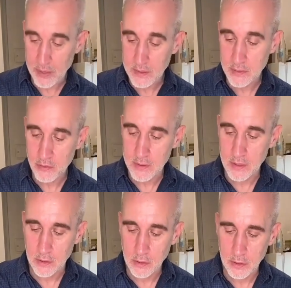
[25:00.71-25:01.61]
That's
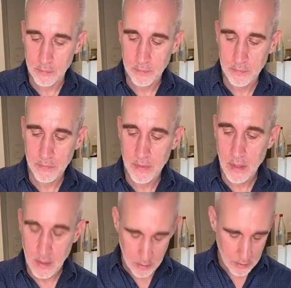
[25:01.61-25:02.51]
interesting. Good.
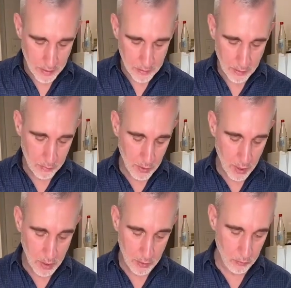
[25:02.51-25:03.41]
I think I put
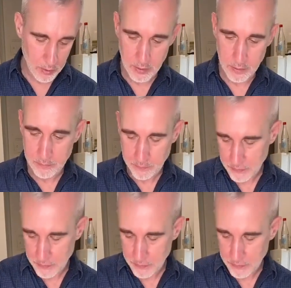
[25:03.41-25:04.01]
another one in.